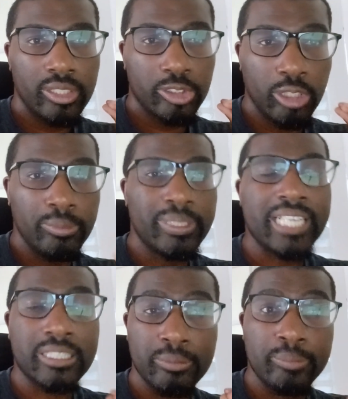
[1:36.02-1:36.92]
Tottenham
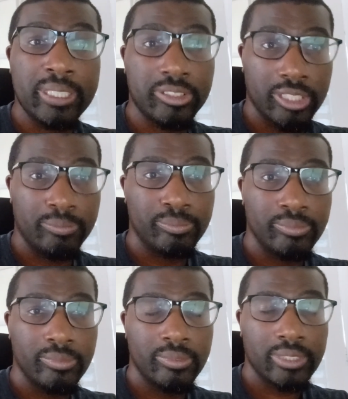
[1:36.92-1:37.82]
had the momentum.
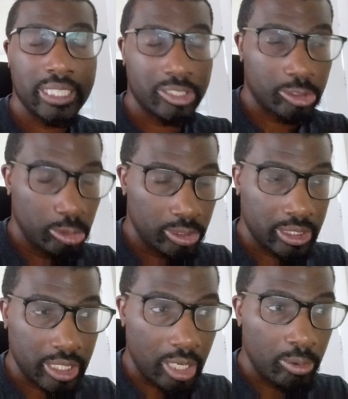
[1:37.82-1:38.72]
They scored the
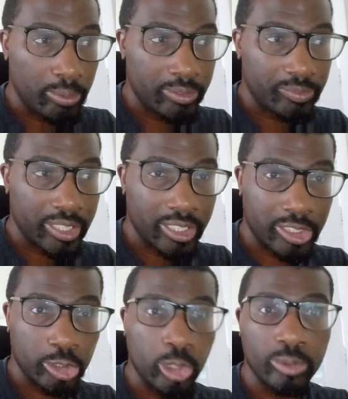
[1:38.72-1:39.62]
goal with
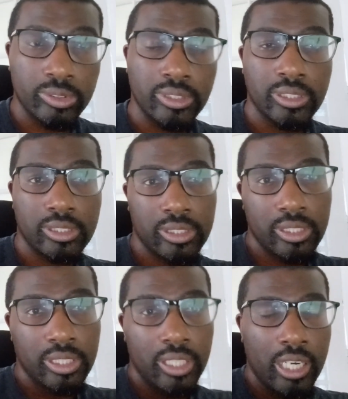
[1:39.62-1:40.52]
Son
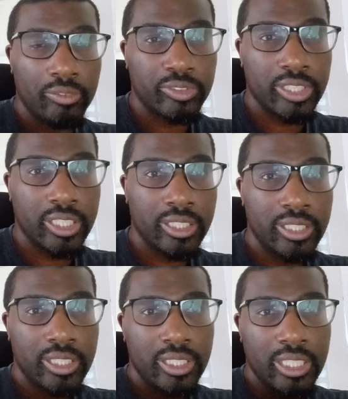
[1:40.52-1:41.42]
after
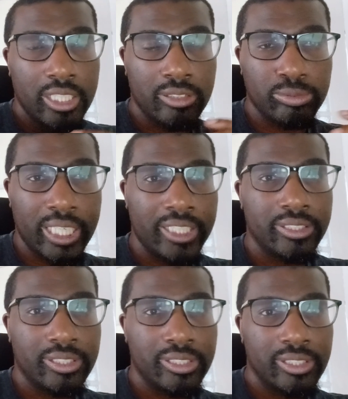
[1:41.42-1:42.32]
a
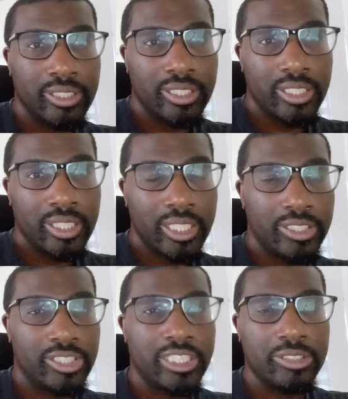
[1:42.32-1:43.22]
great
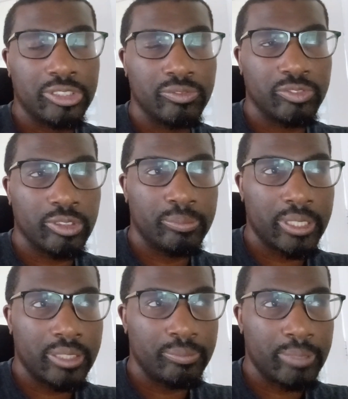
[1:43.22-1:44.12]
interception from
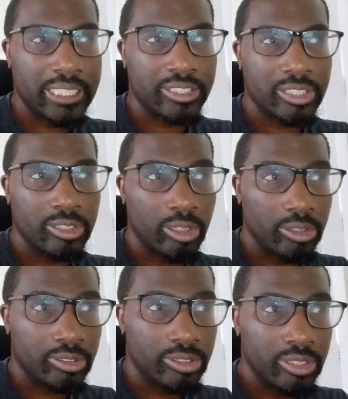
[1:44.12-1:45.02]
Maddison
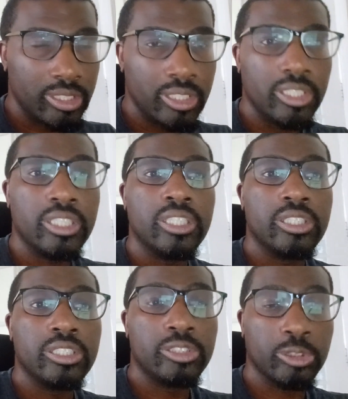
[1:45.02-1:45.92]
on
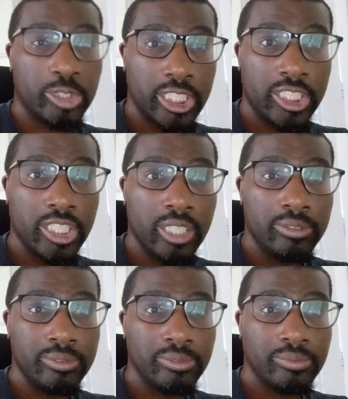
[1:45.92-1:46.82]

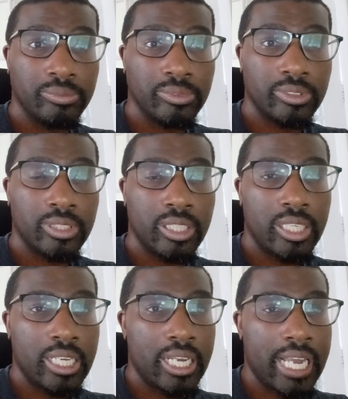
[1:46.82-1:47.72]
Jorginho,
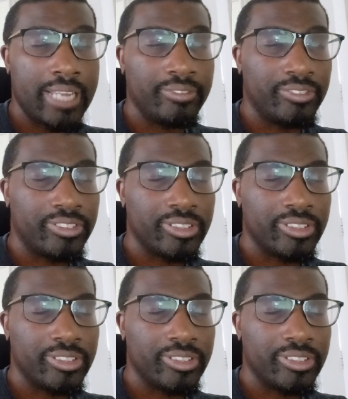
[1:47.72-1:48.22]
and